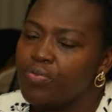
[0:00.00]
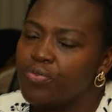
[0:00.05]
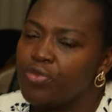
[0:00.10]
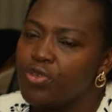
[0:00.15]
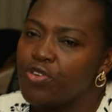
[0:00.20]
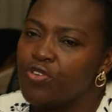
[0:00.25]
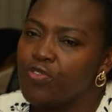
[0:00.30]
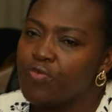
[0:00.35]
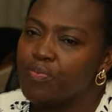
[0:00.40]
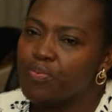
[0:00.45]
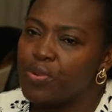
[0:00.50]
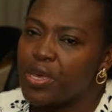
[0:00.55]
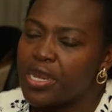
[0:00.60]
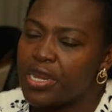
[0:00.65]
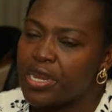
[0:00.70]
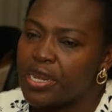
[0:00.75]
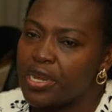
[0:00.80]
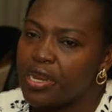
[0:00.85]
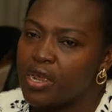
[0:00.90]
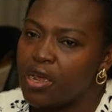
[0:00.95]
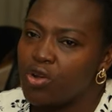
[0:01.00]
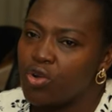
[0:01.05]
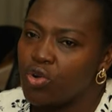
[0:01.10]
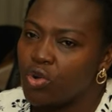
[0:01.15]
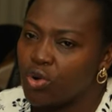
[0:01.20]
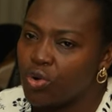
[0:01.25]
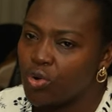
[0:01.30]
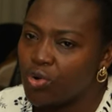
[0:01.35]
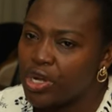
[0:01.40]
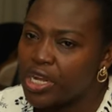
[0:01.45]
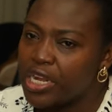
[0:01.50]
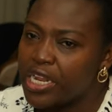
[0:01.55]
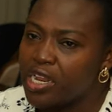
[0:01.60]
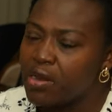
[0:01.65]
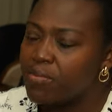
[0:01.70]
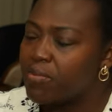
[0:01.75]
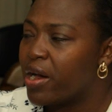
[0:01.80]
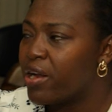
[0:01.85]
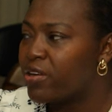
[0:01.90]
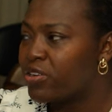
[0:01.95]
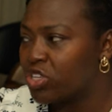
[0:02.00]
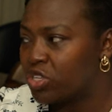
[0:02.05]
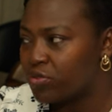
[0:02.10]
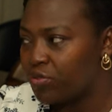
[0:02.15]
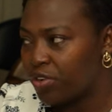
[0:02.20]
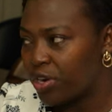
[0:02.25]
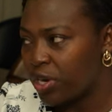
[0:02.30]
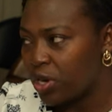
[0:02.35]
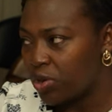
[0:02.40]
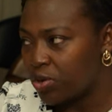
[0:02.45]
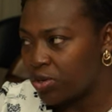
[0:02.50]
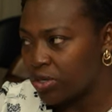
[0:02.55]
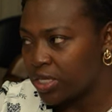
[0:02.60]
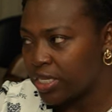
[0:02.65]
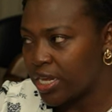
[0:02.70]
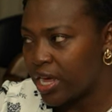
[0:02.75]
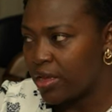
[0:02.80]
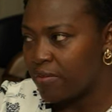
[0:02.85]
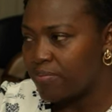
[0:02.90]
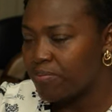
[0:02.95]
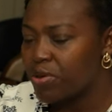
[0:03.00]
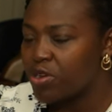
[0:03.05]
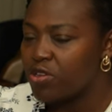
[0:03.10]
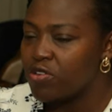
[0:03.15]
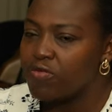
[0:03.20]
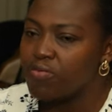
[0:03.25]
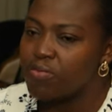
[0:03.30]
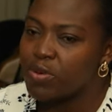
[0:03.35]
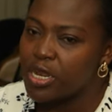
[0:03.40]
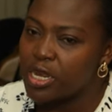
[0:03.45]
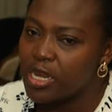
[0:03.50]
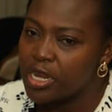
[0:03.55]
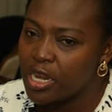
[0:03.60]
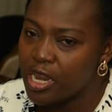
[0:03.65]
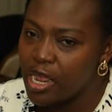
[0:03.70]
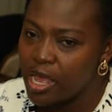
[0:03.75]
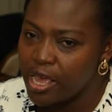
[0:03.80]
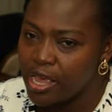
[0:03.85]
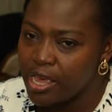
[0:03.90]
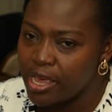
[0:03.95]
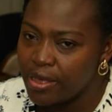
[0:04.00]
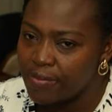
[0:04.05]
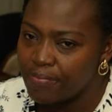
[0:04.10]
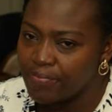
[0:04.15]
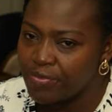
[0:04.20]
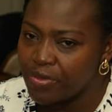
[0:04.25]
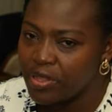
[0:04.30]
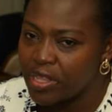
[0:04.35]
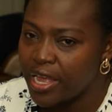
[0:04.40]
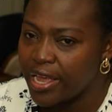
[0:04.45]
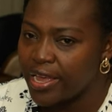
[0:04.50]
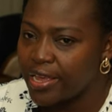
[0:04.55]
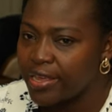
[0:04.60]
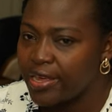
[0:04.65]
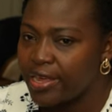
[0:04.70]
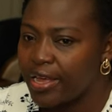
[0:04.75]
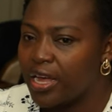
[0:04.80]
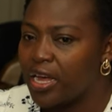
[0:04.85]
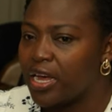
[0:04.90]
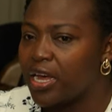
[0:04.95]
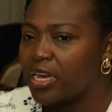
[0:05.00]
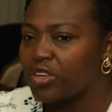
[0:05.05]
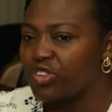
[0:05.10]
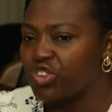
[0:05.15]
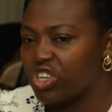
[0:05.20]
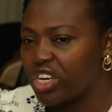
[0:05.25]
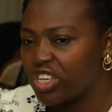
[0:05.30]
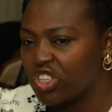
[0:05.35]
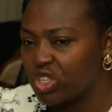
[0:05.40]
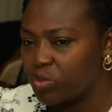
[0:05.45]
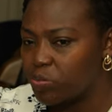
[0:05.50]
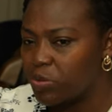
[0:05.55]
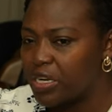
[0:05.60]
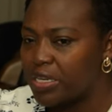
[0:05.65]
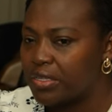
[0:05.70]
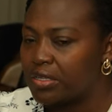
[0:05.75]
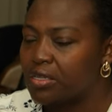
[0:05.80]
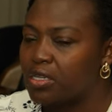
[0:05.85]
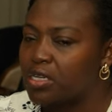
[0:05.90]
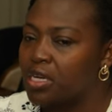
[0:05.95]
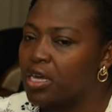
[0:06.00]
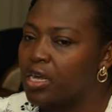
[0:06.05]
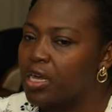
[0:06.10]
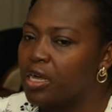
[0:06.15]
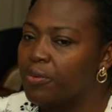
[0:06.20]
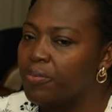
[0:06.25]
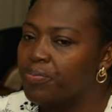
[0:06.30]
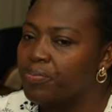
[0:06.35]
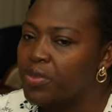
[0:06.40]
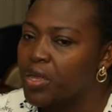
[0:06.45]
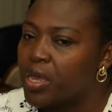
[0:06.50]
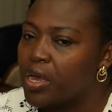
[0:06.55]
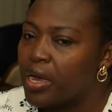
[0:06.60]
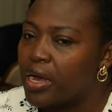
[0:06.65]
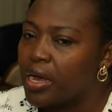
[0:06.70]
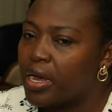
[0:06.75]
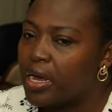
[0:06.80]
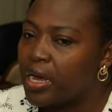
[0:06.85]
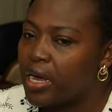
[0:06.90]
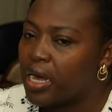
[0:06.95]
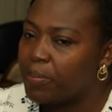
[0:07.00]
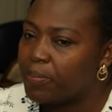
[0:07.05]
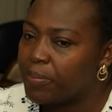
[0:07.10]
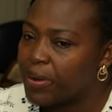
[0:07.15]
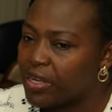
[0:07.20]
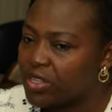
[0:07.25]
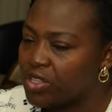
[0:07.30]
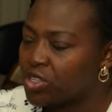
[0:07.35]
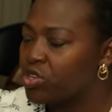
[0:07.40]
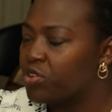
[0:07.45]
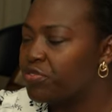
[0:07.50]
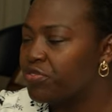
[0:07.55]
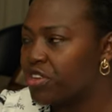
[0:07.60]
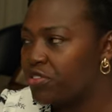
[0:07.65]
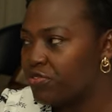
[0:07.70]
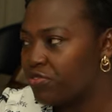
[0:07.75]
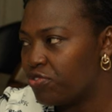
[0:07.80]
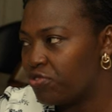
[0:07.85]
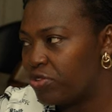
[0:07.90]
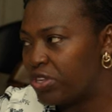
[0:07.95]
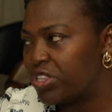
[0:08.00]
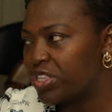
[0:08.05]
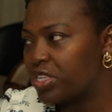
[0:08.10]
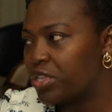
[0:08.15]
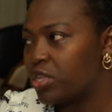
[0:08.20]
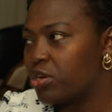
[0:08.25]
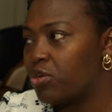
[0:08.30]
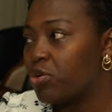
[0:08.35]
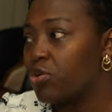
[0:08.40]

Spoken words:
You've been not only in marriage for a long time, but you've been in, like, a church minister, a person of influence in the